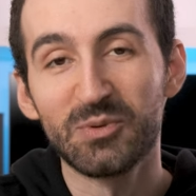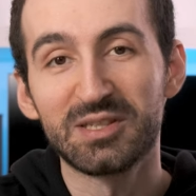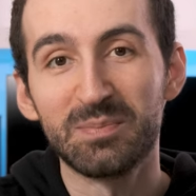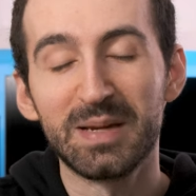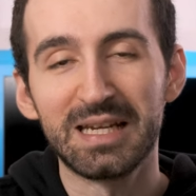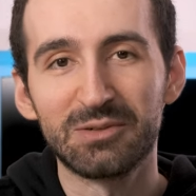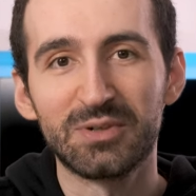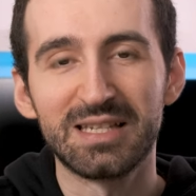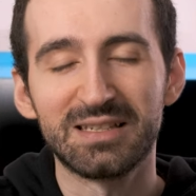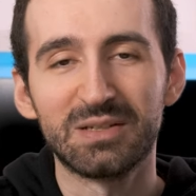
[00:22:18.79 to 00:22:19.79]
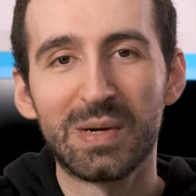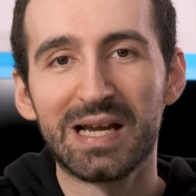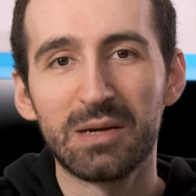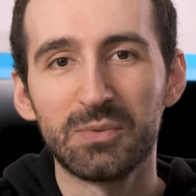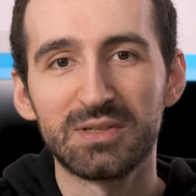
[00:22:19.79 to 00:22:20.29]
was the main reason
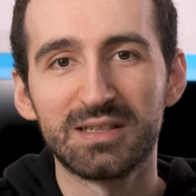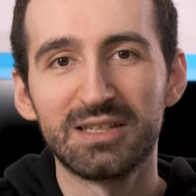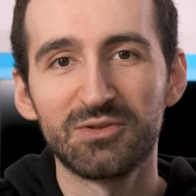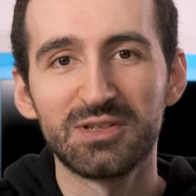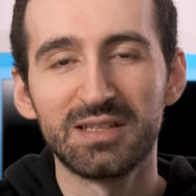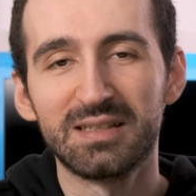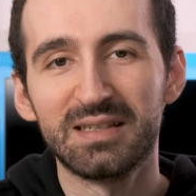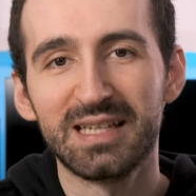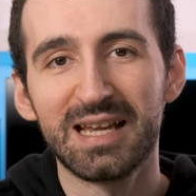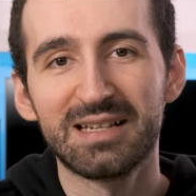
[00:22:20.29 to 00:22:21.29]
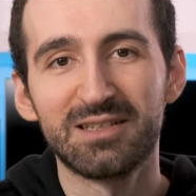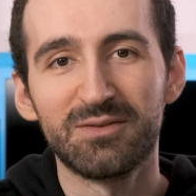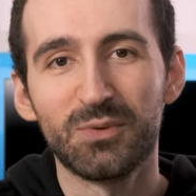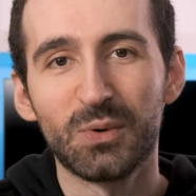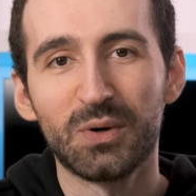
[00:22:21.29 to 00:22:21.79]
why I was interested in the
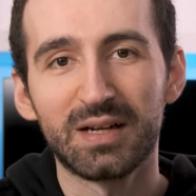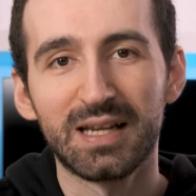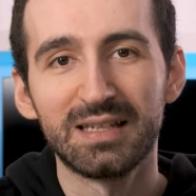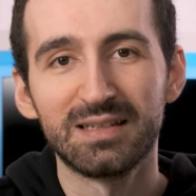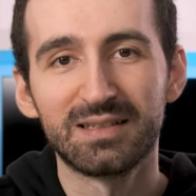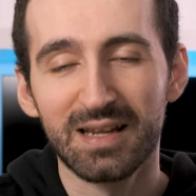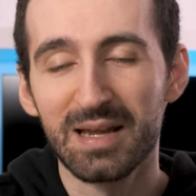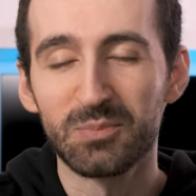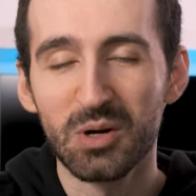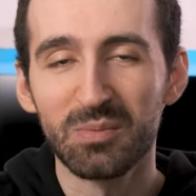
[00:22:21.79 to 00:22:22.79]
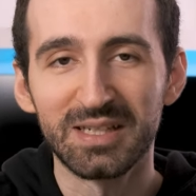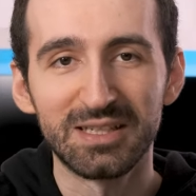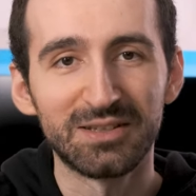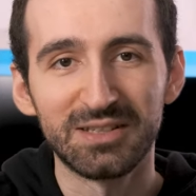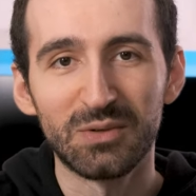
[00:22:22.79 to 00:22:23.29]
X-T4 and I'm probably
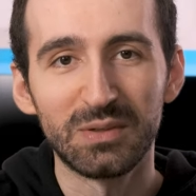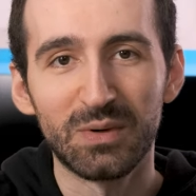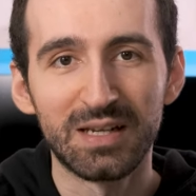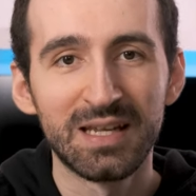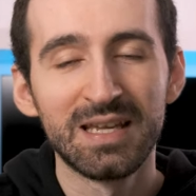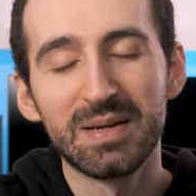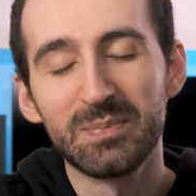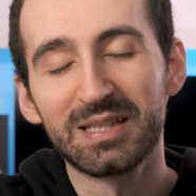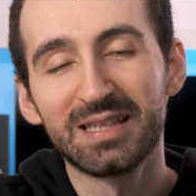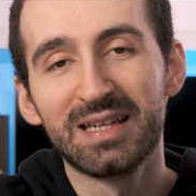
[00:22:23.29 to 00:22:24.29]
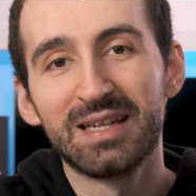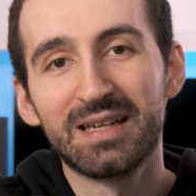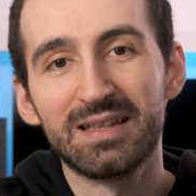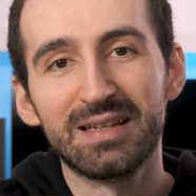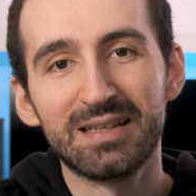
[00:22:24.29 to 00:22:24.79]
not the only one, but
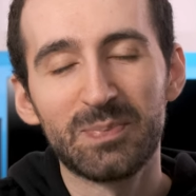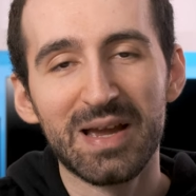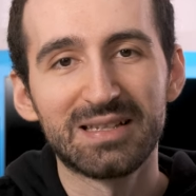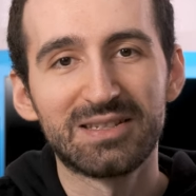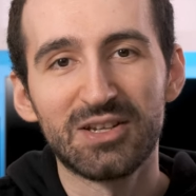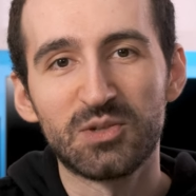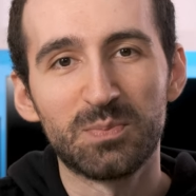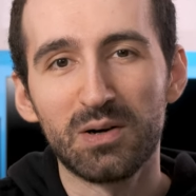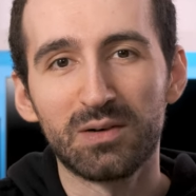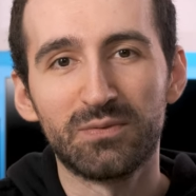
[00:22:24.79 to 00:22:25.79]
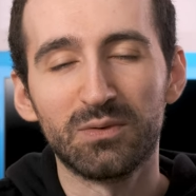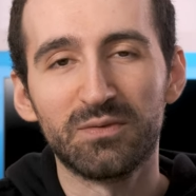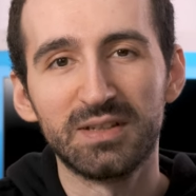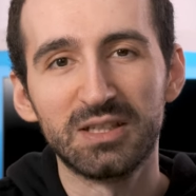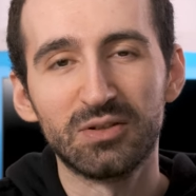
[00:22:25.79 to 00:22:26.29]
it packs such powerful
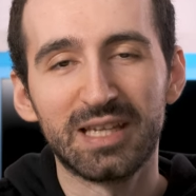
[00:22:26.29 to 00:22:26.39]
video